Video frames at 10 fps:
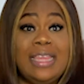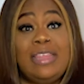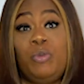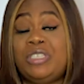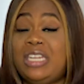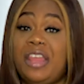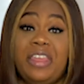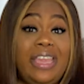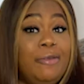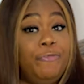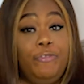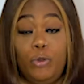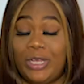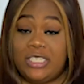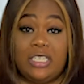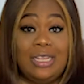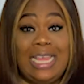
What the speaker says: There was another influencer